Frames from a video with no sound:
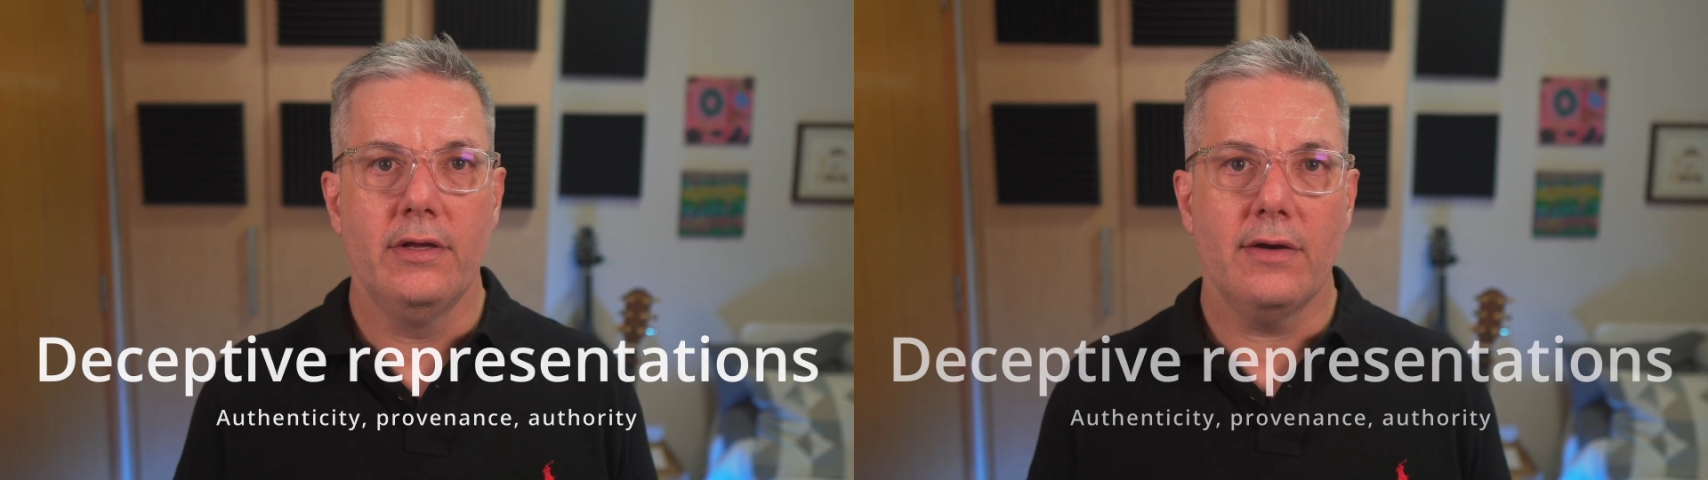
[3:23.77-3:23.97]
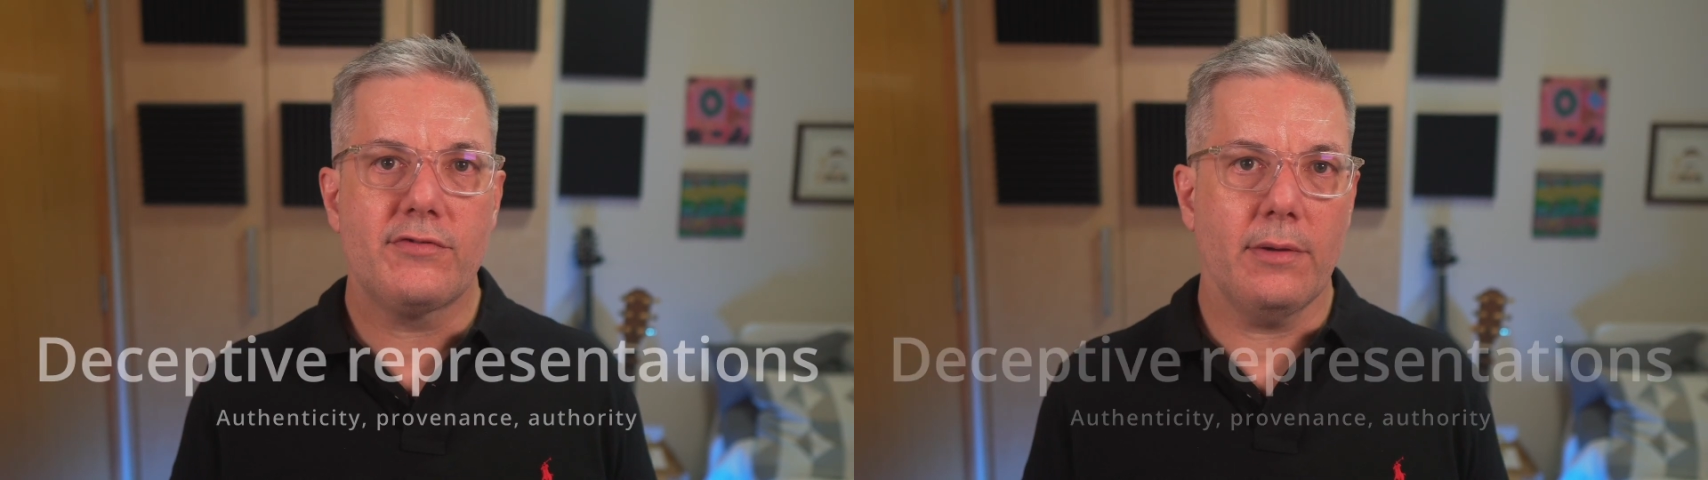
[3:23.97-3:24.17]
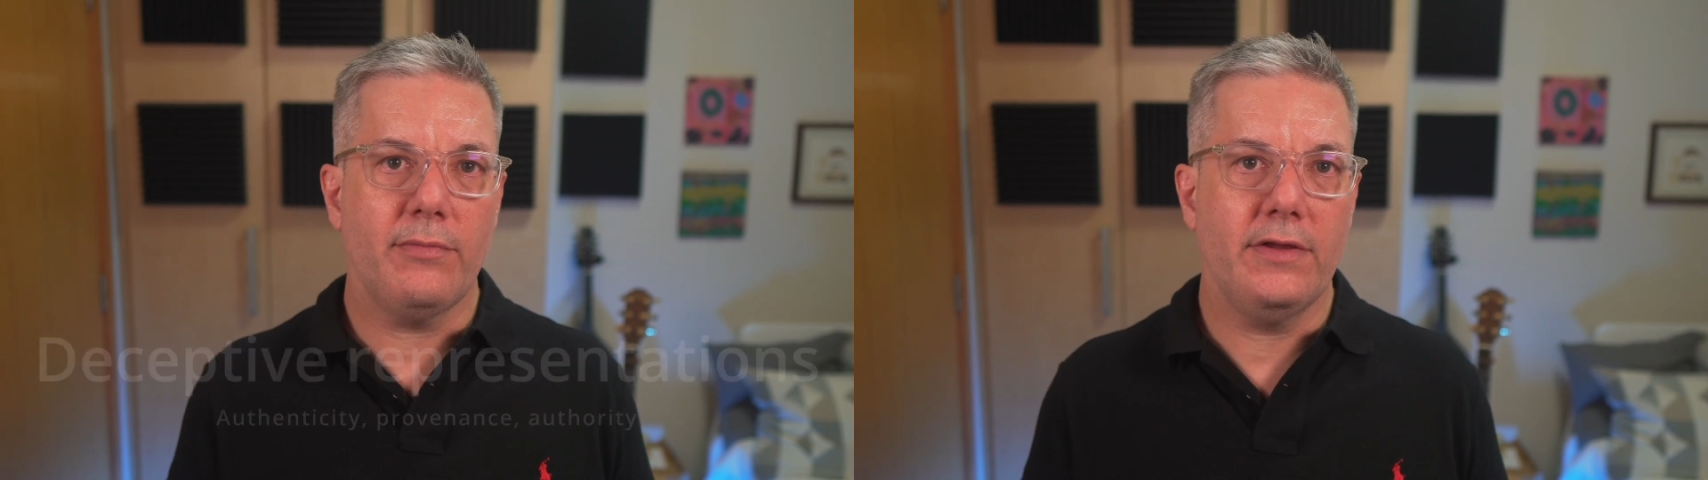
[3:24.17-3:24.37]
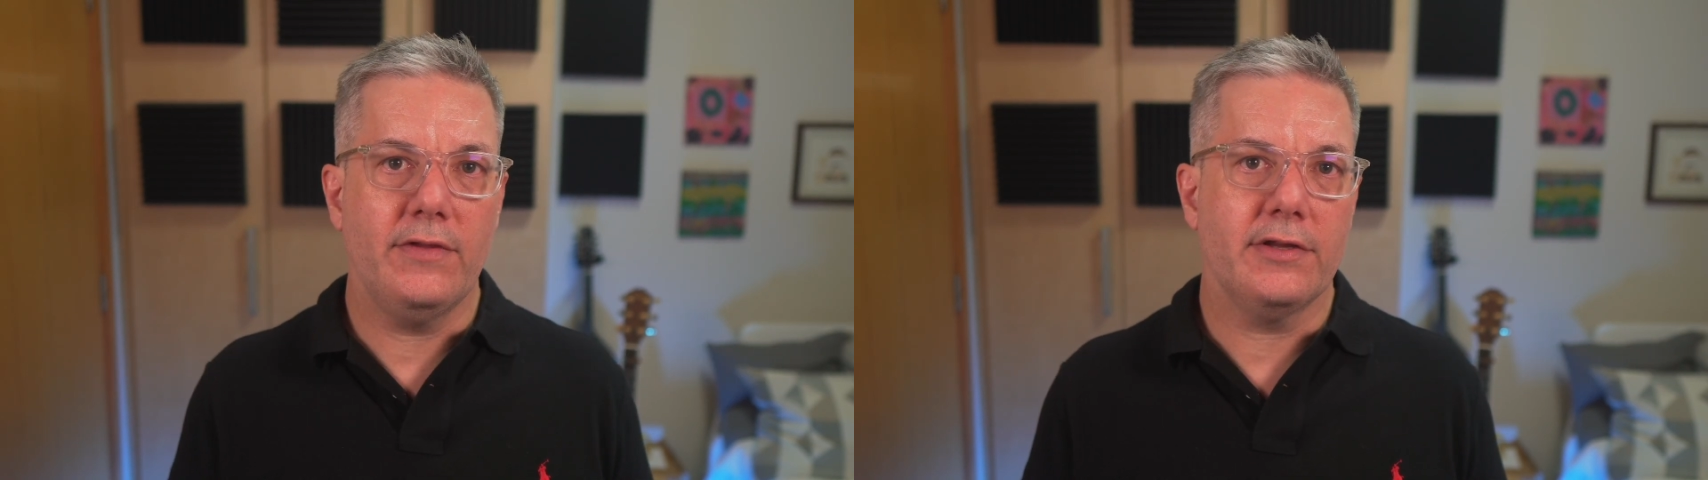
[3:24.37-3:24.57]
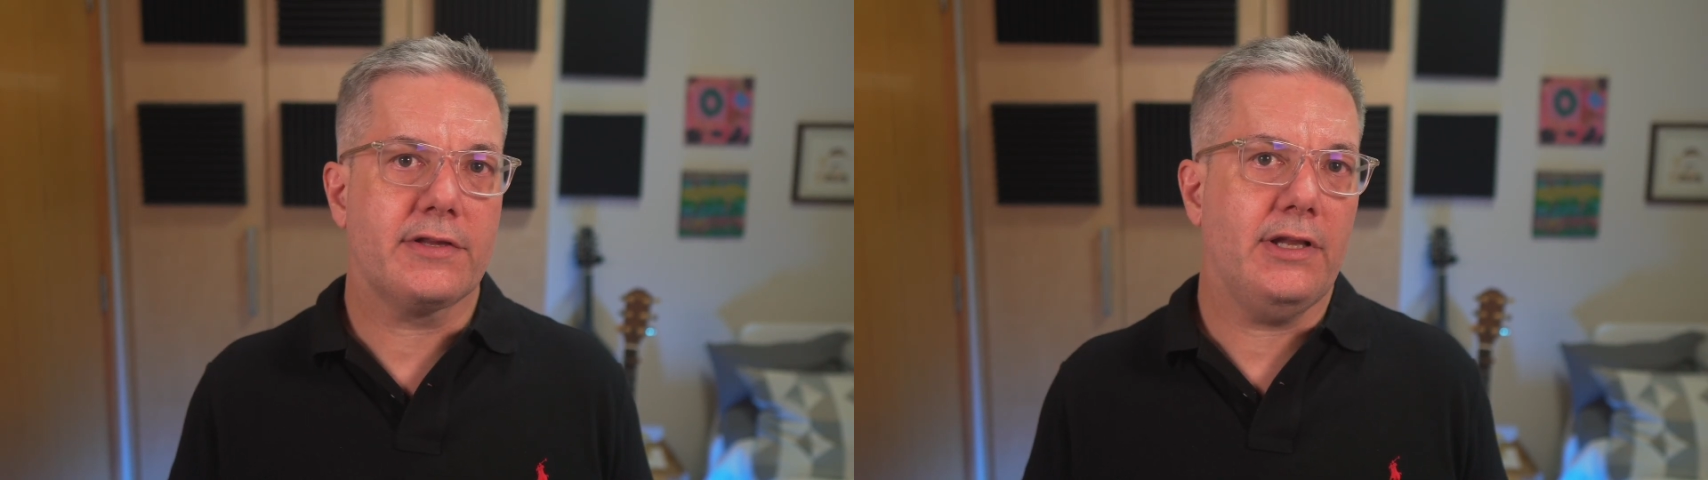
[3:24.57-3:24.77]
of something
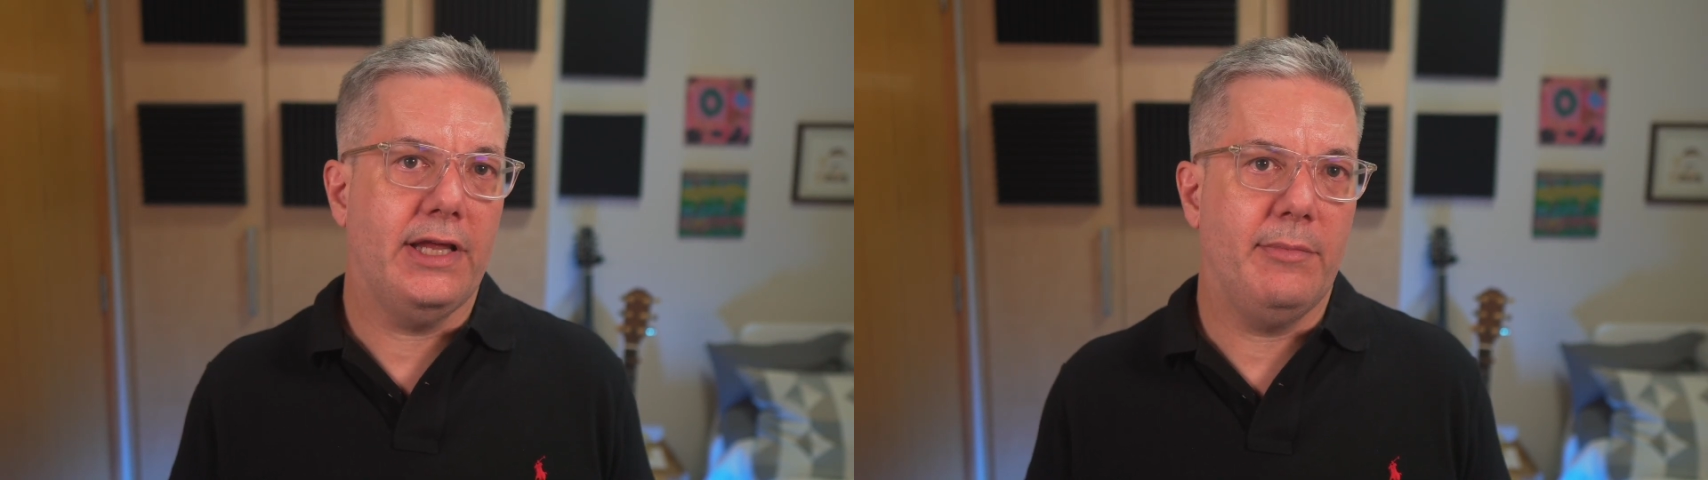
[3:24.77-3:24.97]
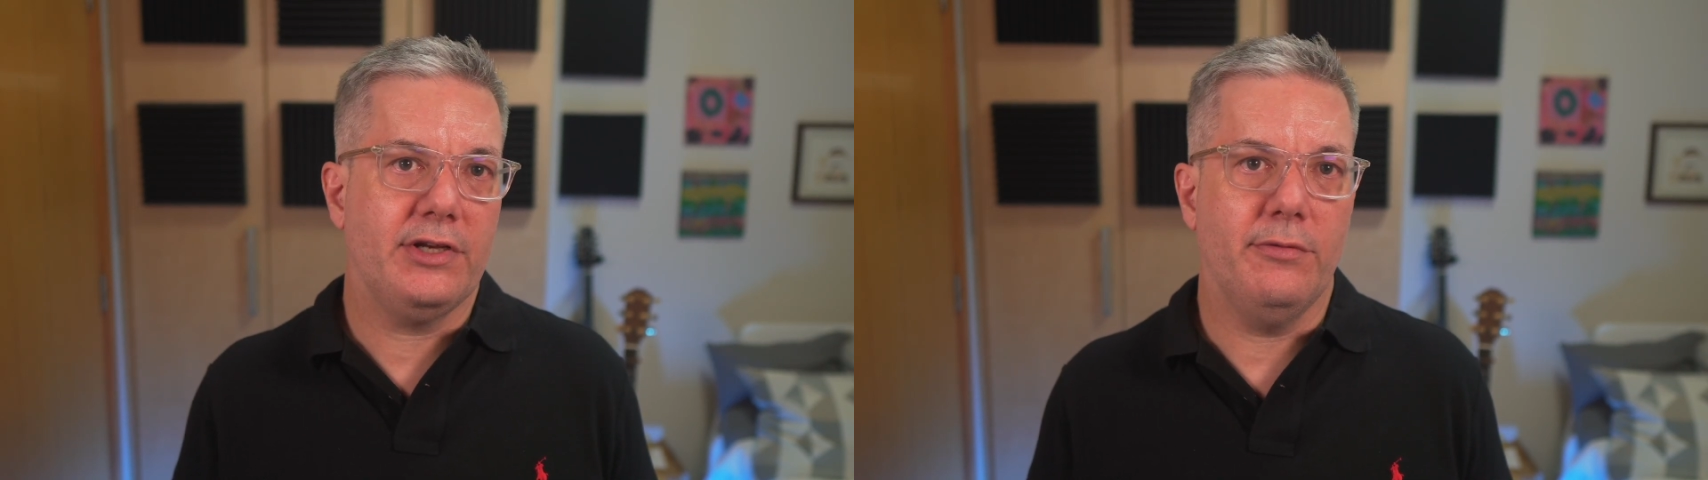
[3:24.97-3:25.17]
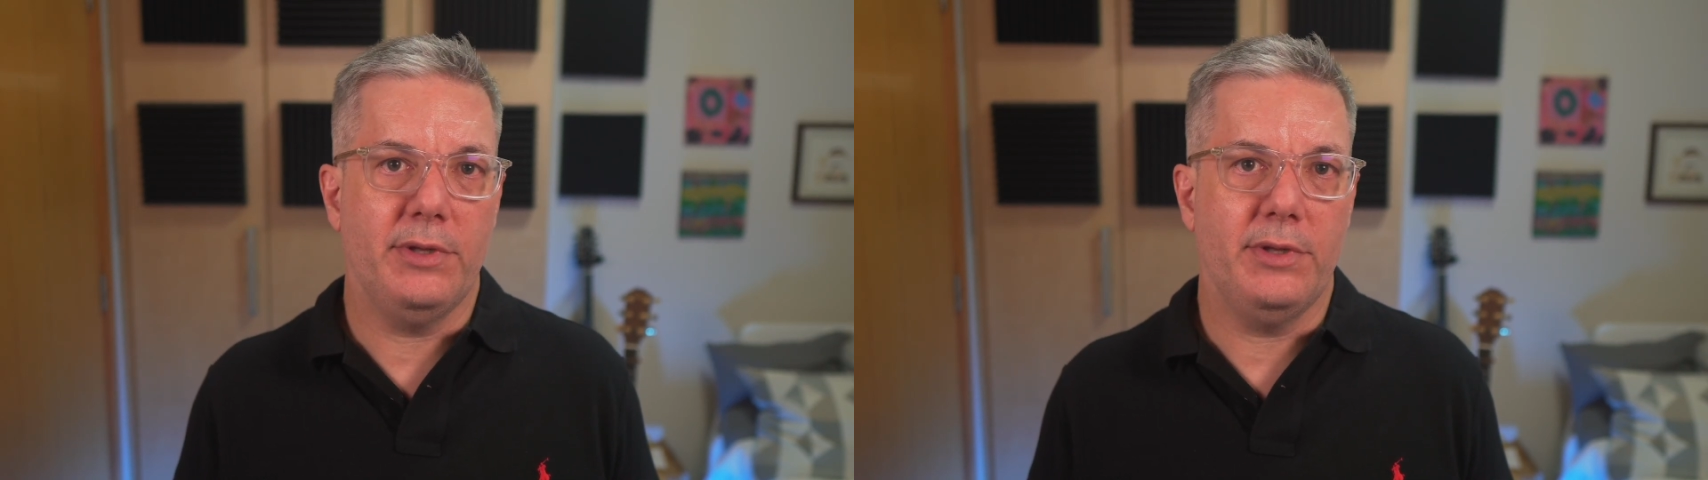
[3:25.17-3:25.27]
that is claiming to